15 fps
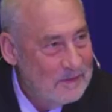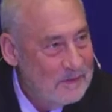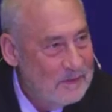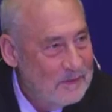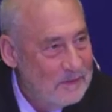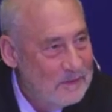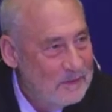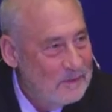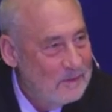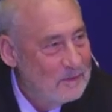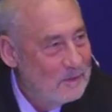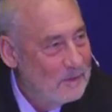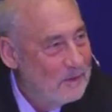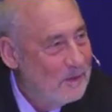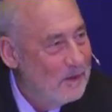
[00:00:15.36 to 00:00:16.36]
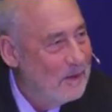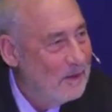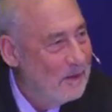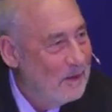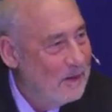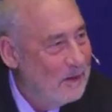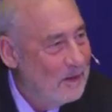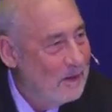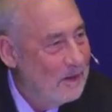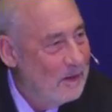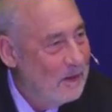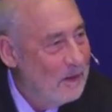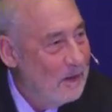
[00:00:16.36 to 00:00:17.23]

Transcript: Nobody speaks.